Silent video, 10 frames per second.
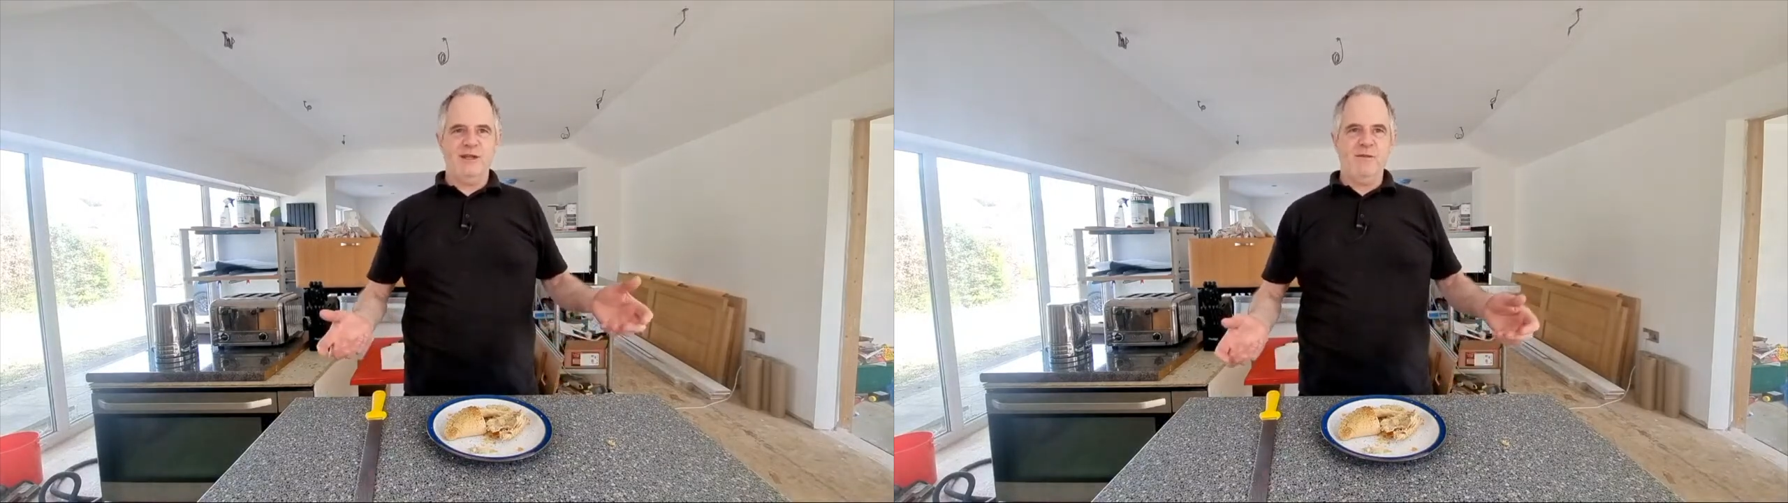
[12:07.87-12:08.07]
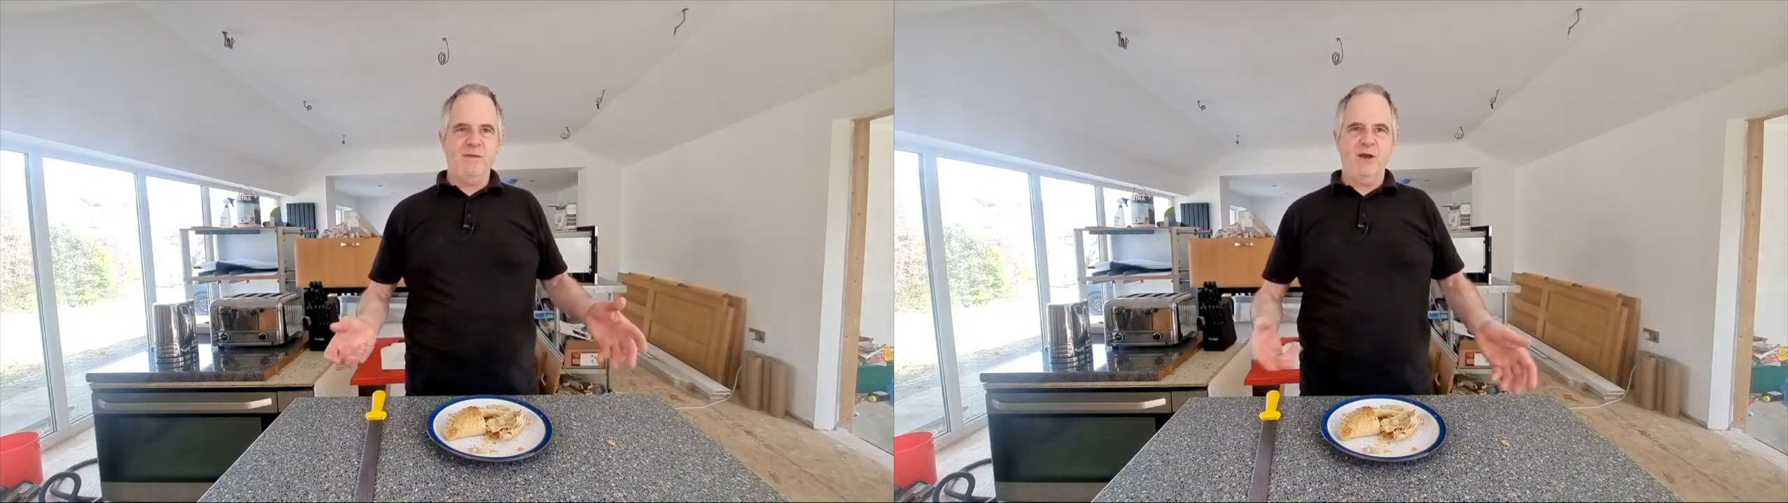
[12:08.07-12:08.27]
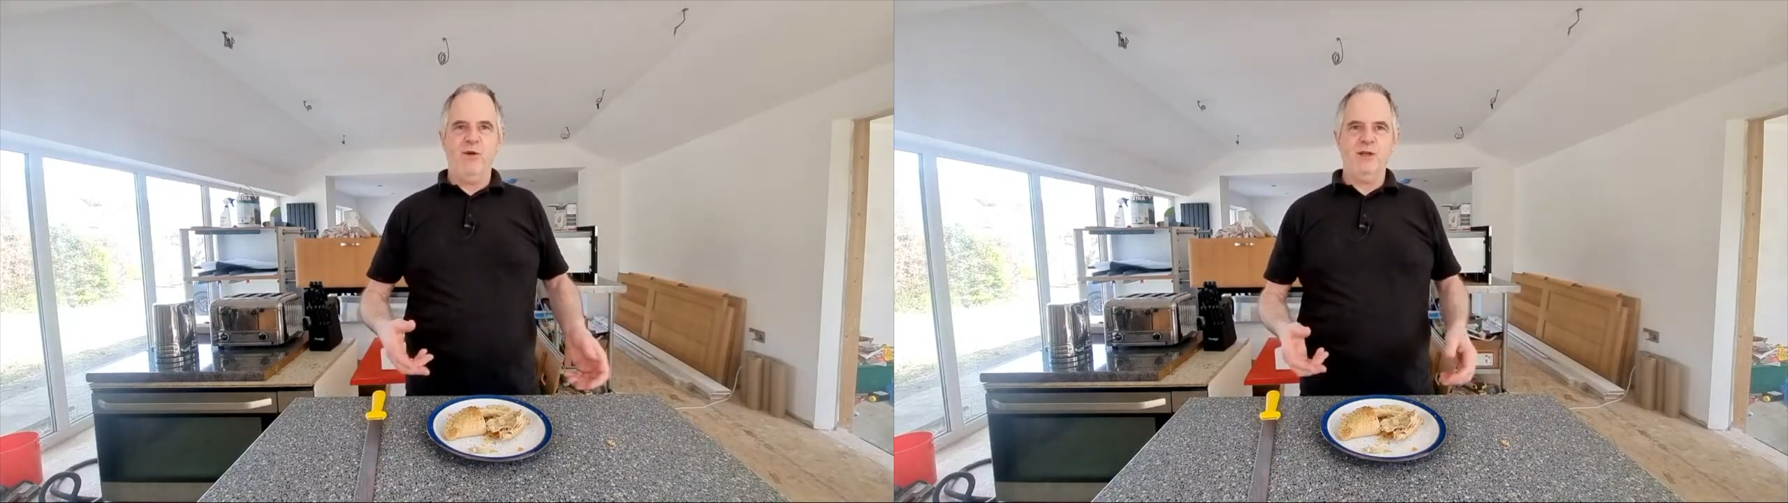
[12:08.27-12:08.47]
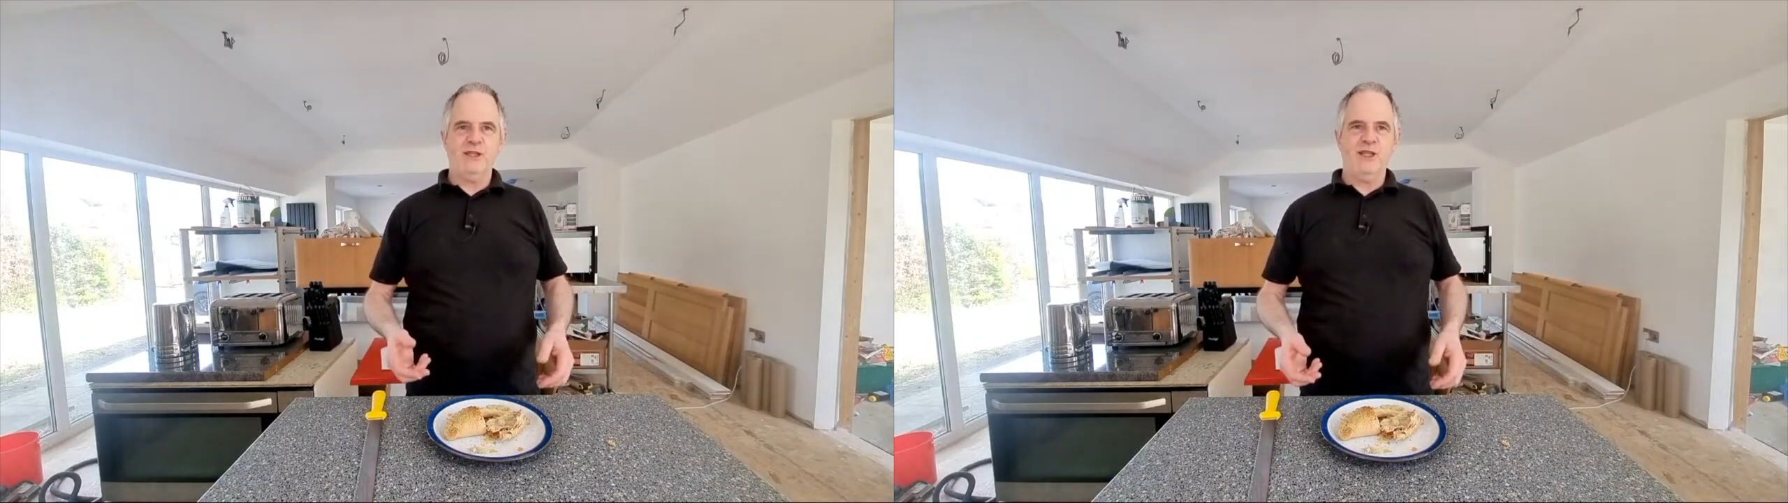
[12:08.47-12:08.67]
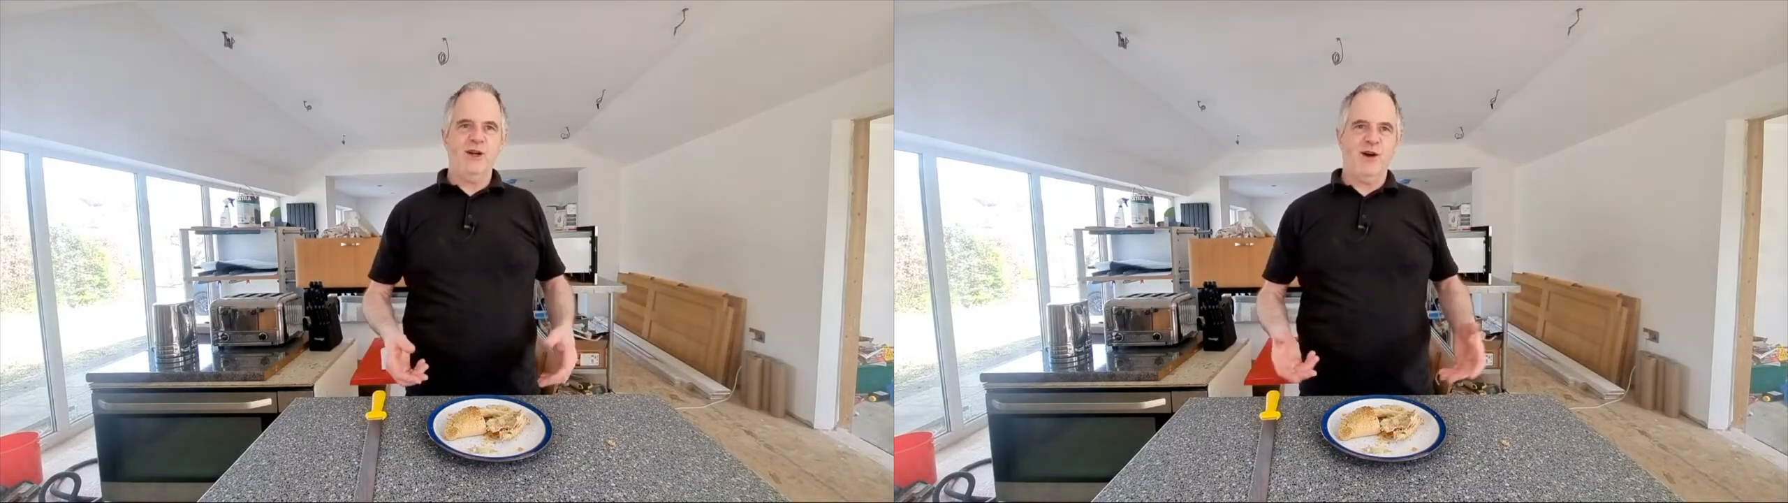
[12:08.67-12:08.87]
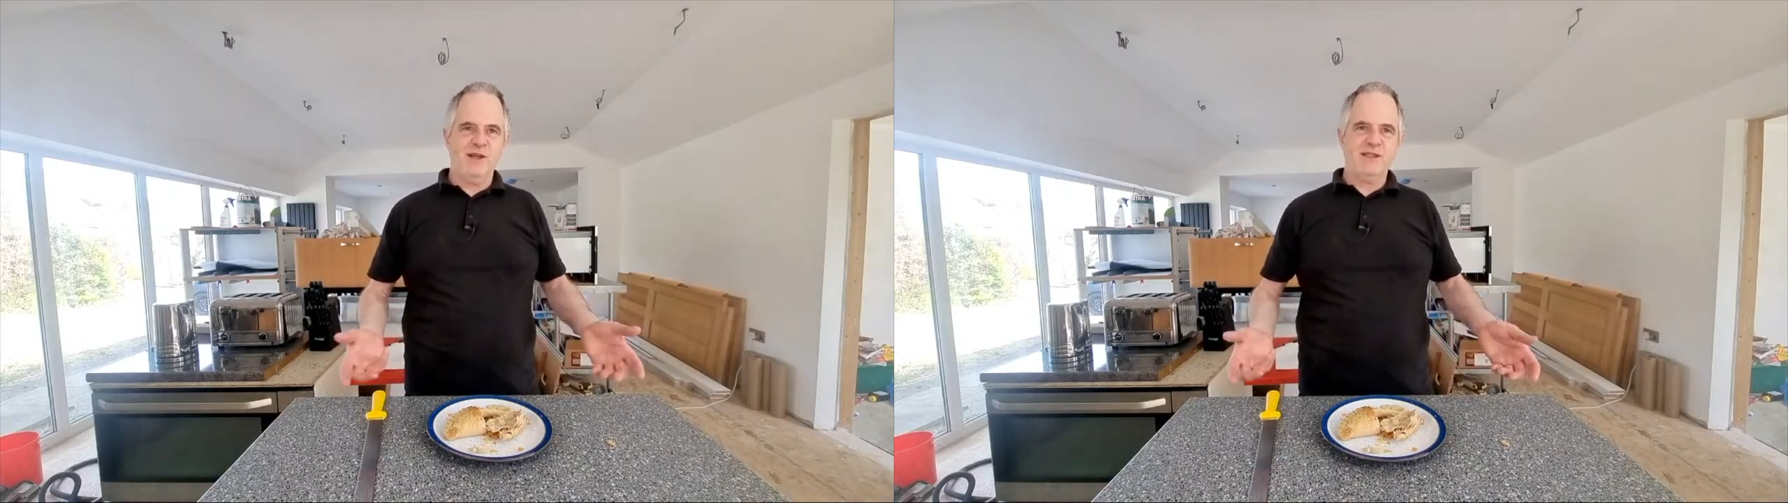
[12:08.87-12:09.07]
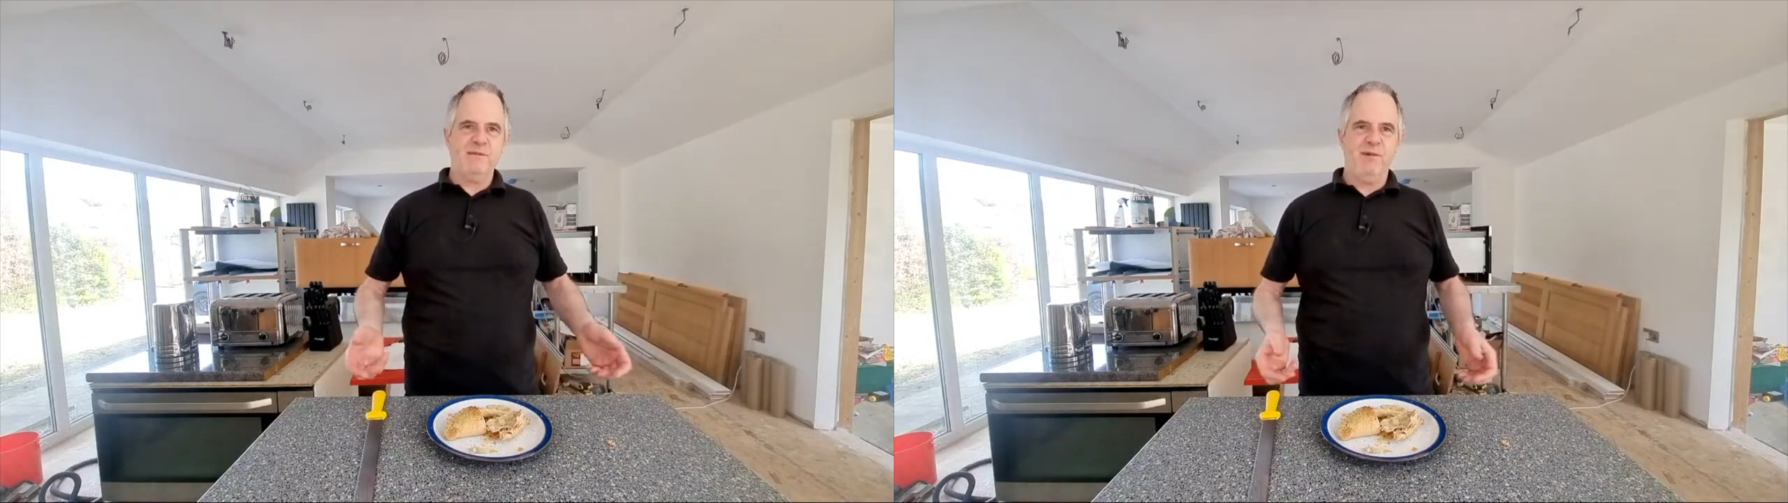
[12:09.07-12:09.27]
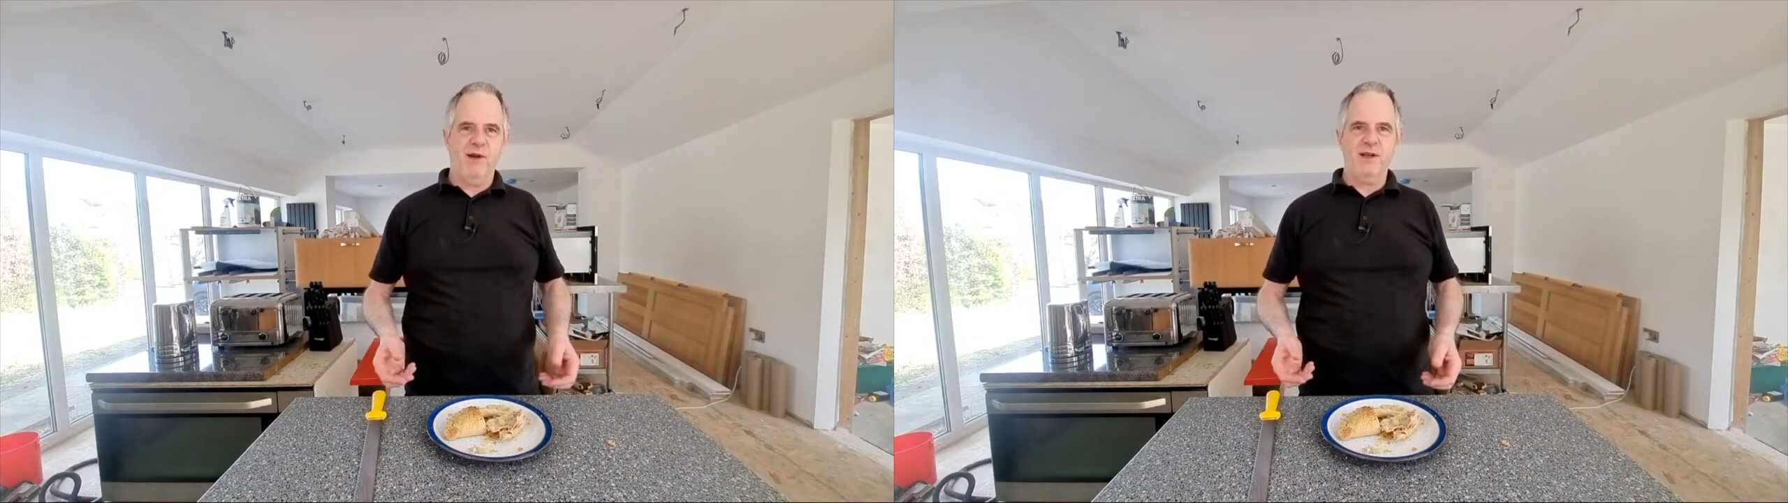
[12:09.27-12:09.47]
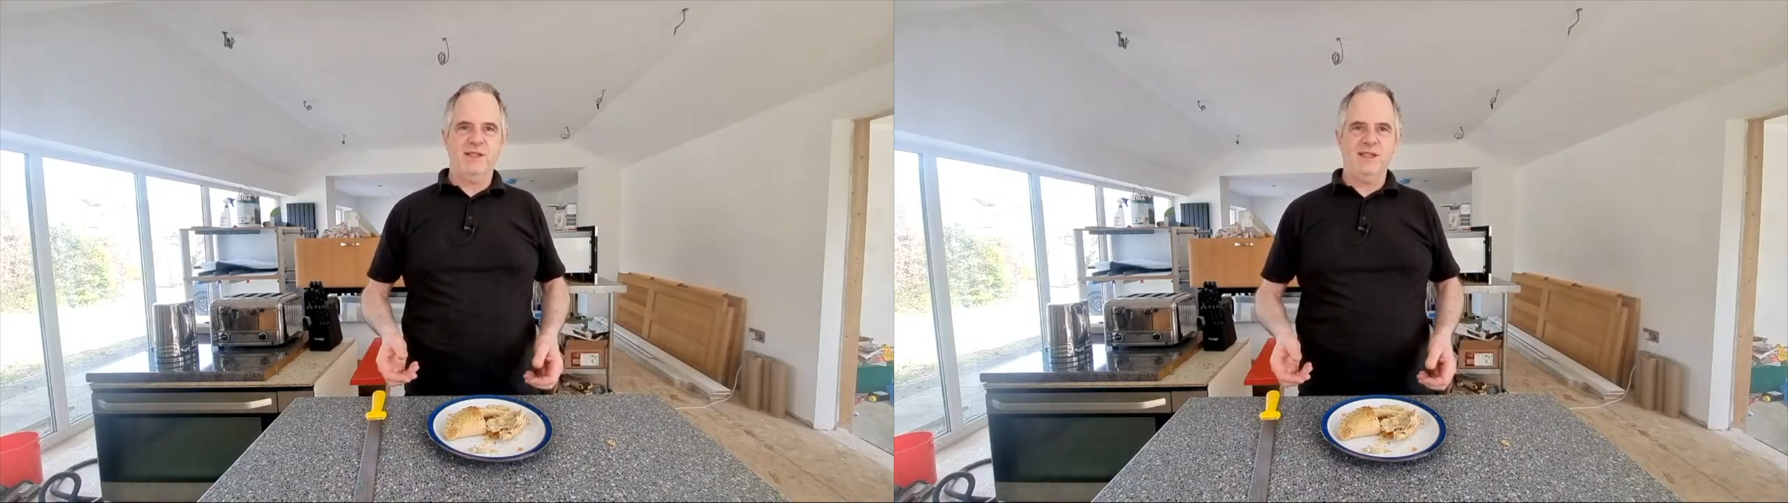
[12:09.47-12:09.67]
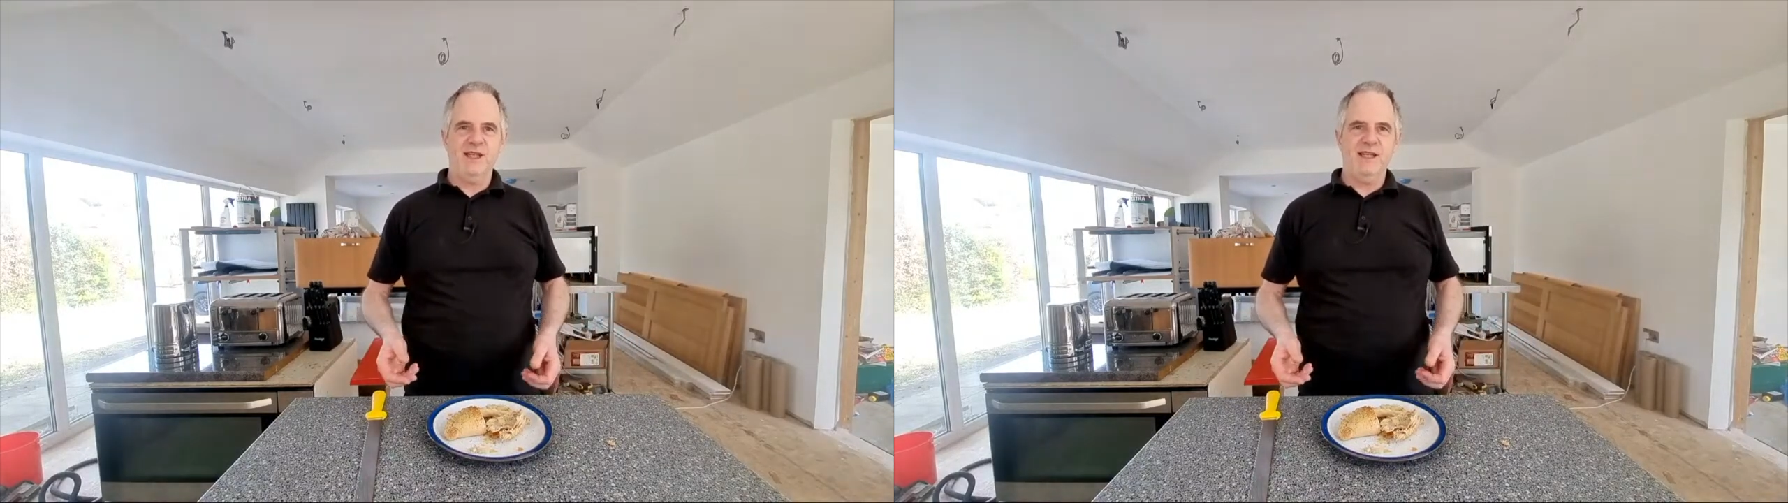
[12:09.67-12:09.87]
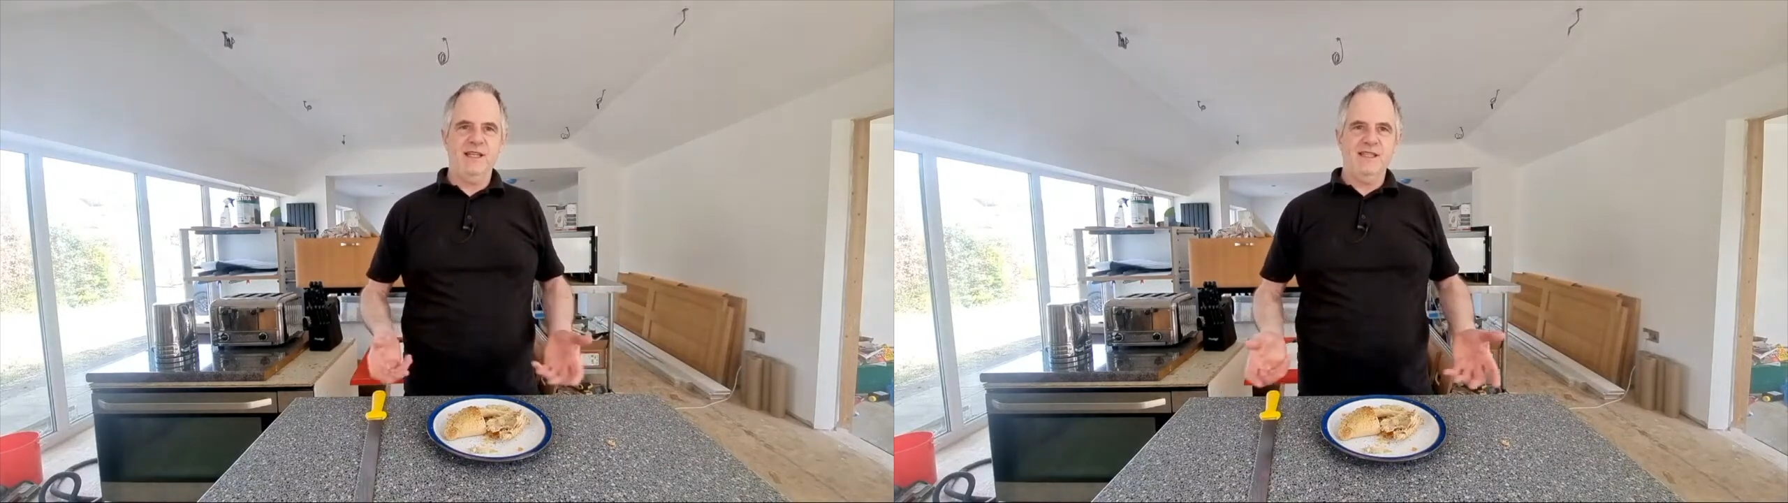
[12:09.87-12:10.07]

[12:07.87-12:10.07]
me washing cars and polishing,